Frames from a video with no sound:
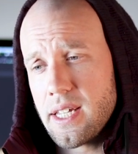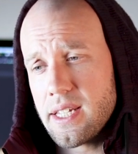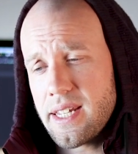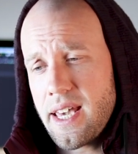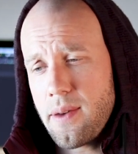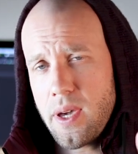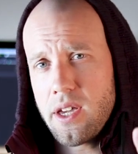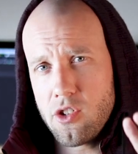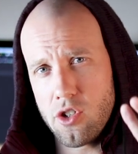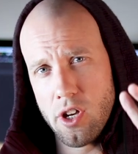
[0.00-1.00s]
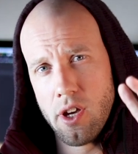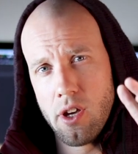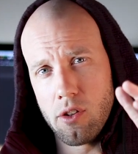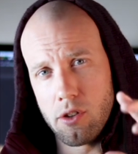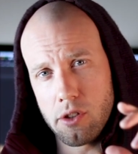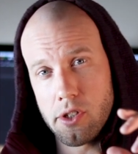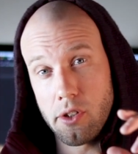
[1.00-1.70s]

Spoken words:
his hip hinge looks